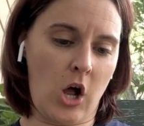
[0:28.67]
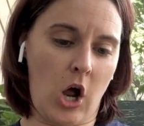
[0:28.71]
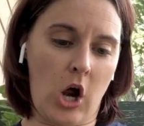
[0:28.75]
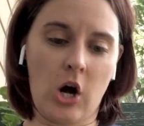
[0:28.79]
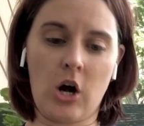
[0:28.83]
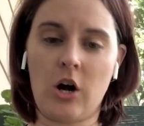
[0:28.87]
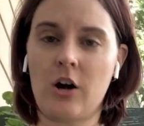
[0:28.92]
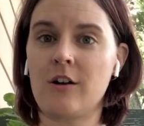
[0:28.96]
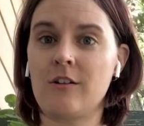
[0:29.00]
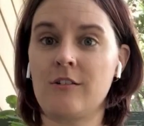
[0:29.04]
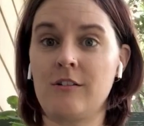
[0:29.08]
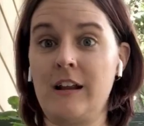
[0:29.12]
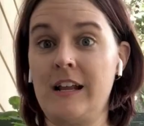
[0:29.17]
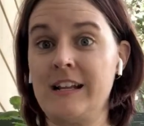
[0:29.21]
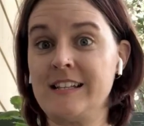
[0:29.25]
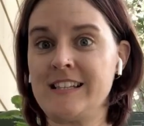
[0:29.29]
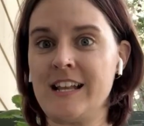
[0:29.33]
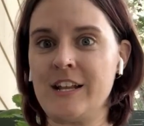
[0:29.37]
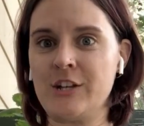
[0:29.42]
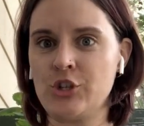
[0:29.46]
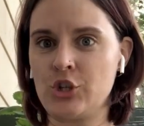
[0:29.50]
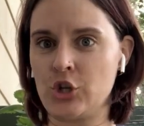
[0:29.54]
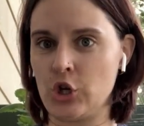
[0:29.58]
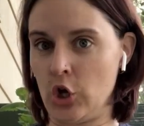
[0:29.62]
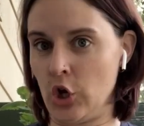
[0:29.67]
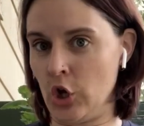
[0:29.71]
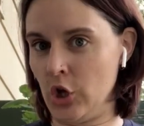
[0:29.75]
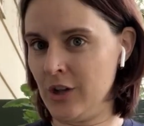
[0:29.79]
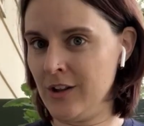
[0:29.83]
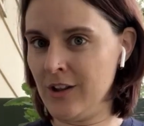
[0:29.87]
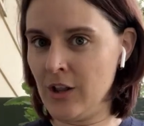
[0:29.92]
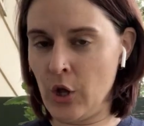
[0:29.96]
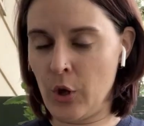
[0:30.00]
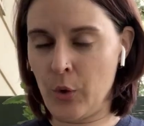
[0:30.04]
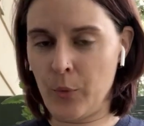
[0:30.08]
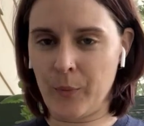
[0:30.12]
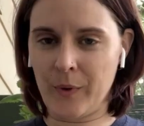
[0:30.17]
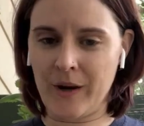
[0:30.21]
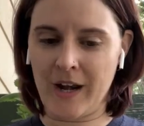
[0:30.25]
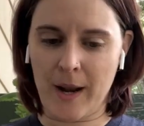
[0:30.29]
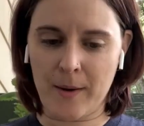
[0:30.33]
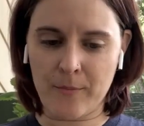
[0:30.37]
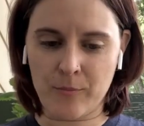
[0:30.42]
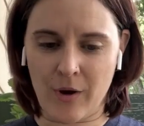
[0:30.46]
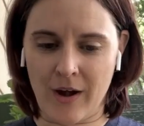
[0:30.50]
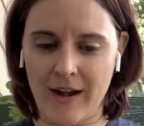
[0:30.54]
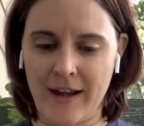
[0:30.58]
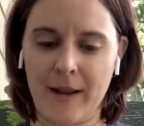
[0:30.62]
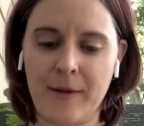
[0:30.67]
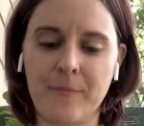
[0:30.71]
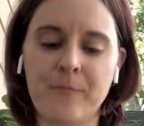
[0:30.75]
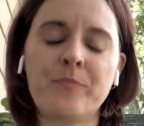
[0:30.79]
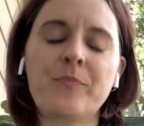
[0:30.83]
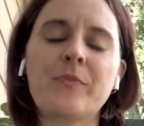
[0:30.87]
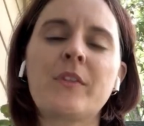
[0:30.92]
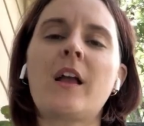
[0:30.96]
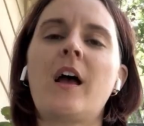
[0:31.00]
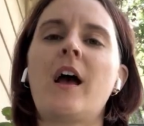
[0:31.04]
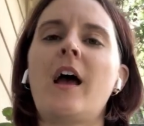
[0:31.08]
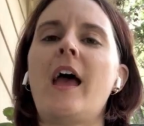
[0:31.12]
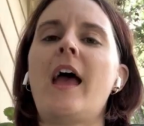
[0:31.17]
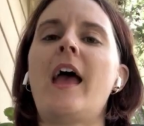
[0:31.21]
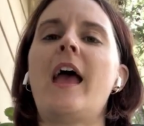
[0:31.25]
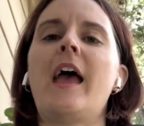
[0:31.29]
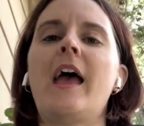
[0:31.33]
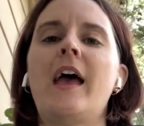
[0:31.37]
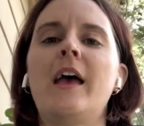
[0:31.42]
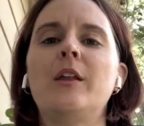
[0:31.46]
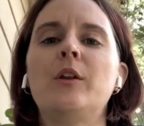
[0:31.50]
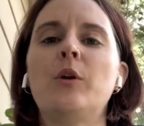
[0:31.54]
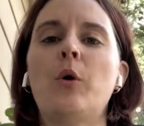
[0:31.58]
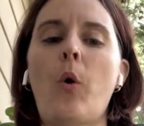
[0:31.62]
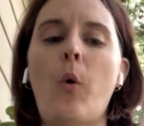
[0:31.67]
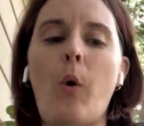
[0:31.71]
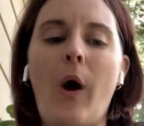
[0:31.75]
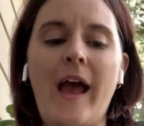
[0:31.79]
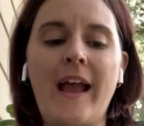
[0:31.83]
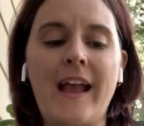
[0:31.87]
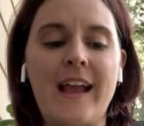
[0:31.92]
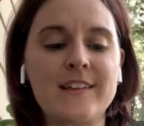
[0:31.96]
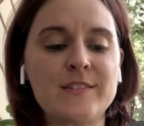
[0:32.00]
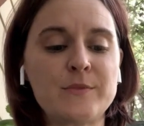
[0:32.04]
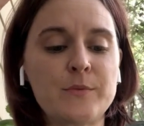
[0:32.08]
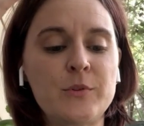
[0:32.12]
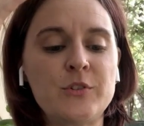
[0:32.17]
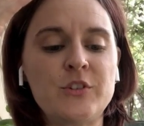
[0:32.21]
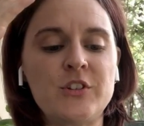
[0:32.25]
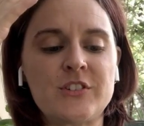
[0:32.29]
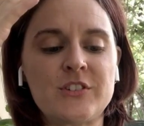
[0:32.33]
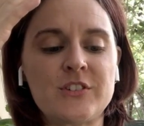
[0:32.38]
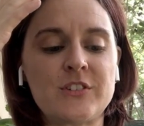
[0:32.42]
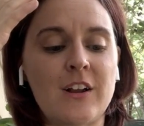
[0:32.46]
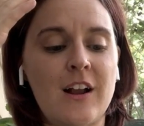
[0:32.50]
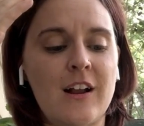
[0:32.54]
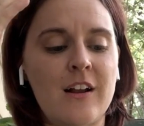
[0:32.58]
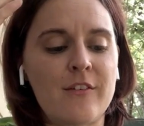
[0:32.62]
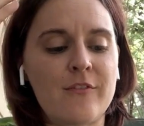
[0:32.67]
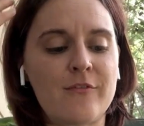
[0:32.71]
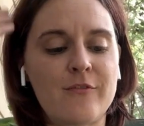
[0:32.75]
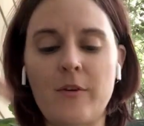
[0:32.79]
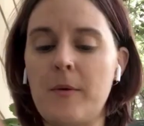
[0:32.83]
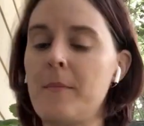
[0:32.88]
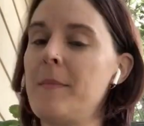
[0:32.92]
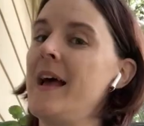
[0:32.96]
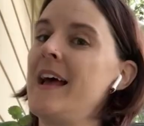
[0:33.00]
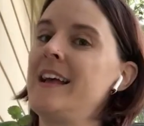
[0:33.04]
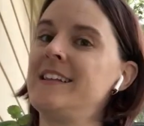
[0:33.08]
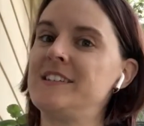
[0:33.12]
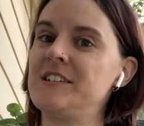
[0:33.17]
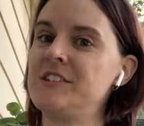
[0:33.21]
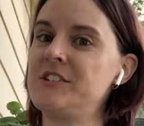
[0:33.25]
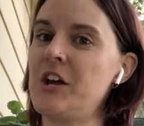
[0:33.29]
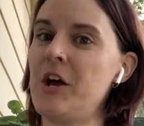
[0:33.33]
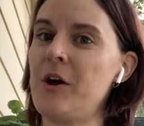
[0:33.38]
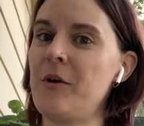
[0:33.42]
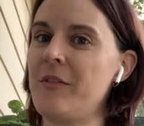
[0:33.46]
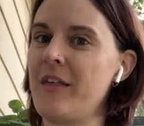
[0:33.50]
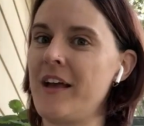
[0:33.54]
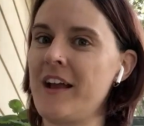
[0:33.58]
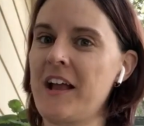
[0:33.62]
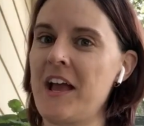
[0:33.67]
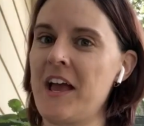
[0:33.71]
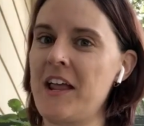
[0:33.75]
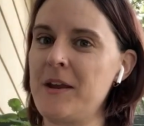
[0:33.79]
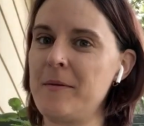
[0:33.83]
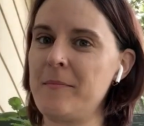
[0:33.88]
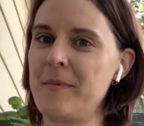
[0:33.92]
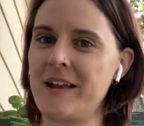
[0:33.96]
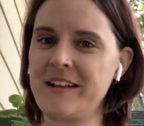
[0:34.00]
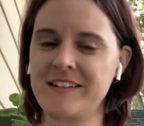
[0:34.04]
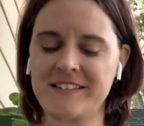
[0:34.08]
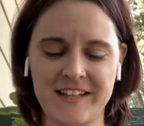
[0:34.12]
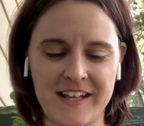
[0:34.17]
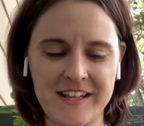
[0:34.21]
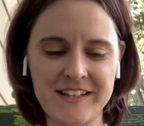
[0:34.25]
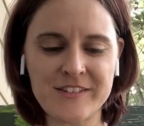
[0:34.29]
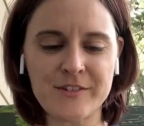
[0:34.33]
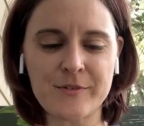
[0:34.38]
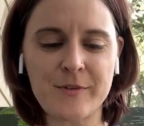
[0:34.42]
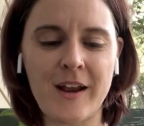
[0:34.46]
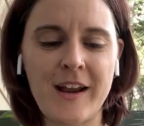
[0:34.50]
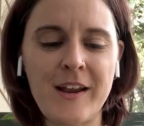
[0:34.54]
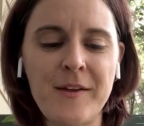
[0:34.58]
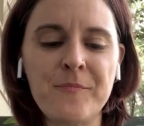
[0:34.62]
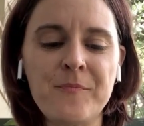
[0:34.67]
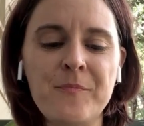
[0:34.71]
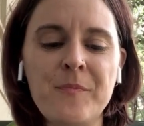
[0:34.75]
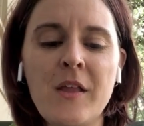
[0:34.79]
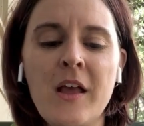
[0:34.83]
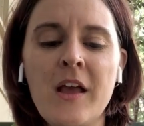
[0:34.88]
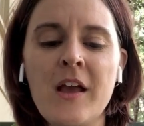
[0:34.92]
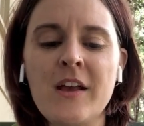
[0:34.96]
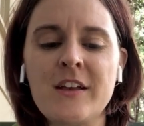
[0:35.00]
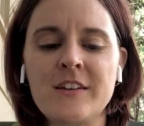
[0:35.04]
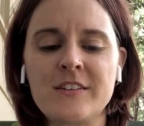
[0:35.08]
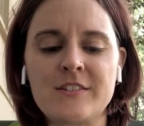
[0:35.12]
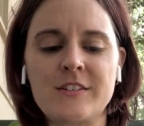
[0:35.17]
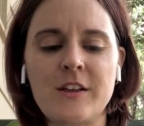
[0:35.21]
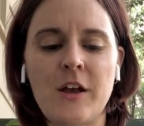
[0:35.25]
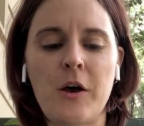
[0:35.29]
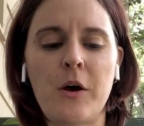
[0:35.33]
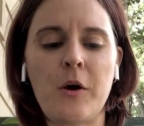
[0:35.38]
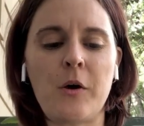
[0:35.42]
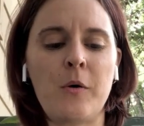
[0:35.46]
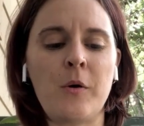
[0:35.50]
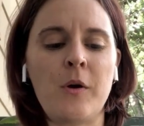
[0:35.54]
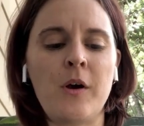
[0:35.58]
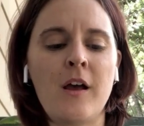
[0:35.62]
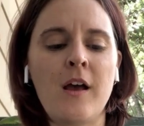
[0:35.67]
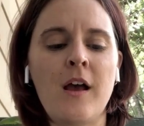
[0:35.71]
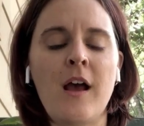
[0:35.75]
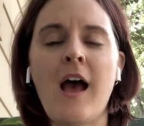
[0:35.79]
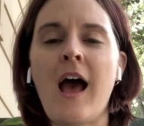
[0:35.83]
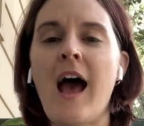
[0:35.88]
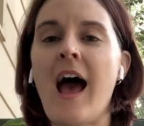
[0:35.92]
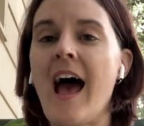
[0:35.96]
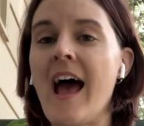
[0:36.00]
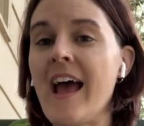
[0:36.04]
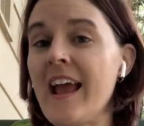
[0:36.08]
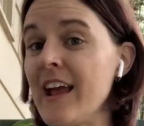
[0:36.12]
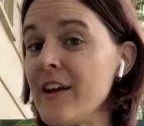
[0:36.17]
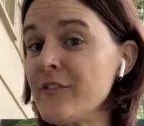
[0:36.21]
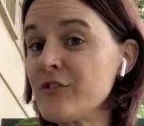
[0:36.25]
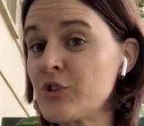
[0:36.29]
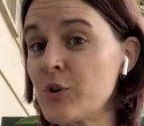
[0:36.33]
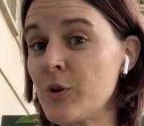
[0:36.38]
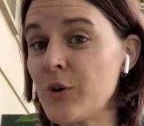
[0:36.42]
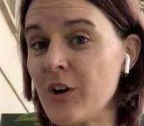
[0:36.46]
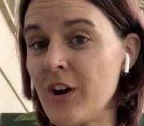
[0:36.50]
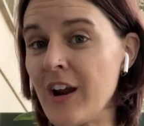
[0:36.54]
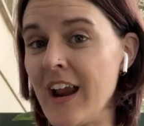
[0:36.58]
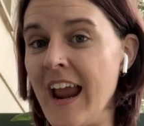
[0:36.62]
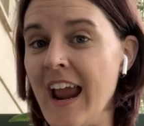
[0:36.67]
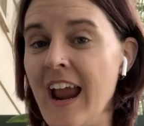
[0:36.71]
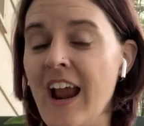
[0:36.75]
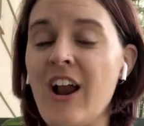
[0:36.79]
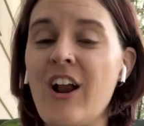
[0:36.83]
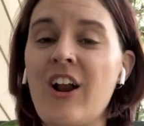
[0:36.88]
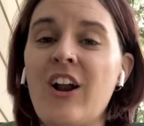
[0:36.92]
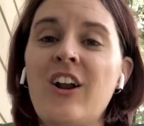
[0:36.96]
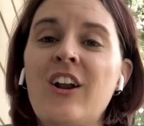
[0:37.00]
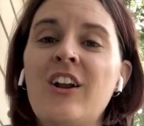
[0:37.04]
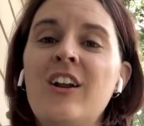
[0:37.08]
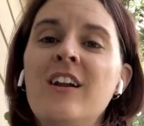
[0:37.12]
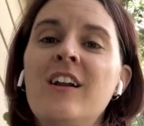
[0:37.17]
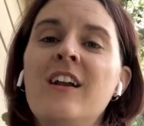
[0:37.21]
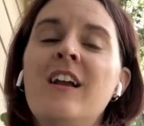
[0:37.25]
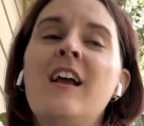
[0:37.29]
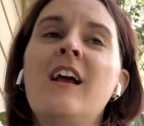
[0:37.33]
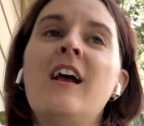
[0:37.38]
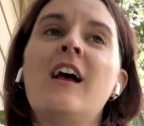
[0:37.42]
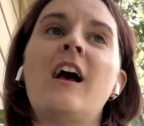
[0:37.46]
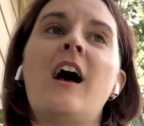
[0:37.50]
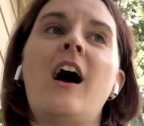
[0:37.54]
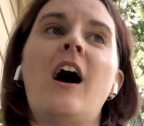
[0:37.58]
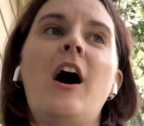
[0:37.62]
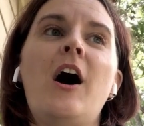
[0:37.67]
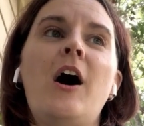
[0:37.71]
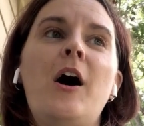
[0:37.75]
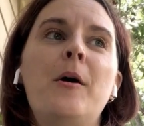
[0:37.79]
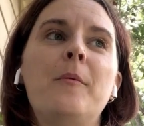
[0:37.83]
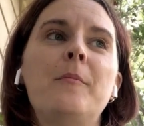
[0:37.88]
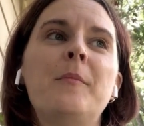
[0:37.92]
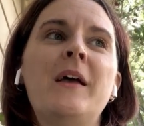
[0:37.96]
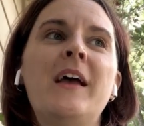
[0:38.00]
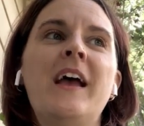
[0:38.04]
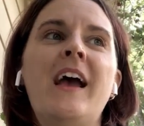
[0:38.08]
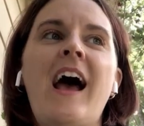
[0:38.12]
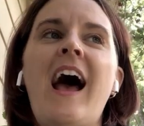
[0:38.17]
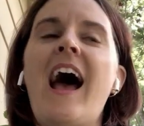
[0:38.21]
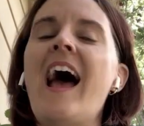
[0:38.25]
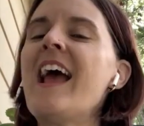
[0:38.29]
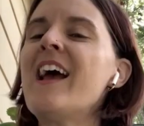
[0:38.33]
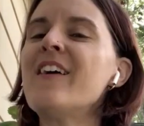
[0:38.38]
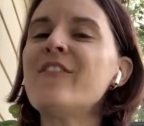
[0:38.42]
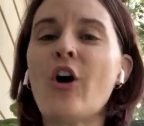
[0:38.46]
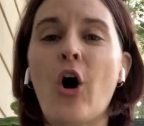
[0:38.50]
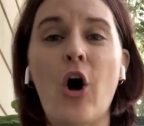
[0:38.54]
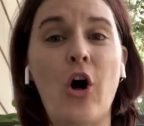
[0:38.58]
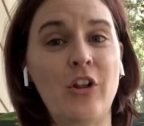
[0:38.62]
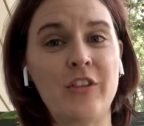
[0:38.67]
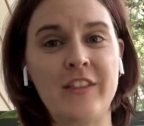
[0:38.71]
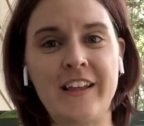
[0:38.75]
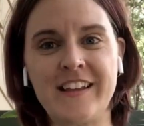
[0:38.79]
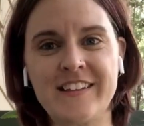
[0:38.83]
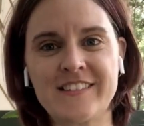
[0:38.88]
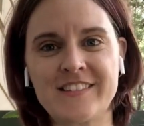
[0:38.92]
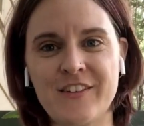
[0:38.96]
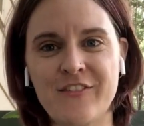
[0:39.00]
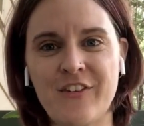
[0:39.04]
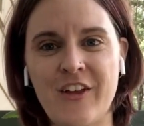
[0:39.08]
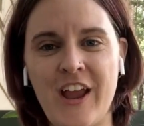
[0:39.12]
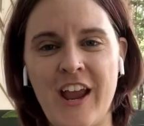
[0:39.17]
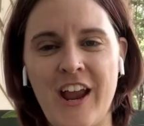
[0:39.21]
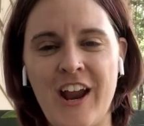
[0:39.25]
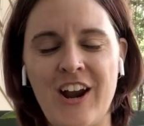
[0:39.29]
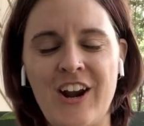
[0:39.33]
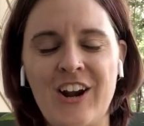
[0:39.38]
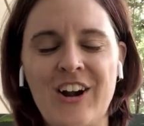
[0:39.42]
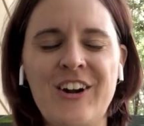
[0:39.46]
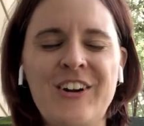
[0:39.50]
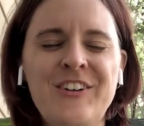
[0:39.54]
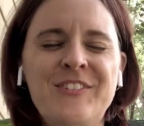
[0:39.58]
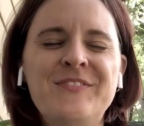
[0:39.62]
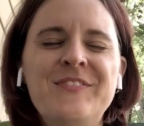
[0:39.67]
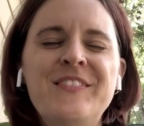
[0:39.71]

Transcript: are essential when I'm running. And I guess we'll just start from head to toe. That kind of makes sense, right? So I have shorter hair. I have all lengths of hair.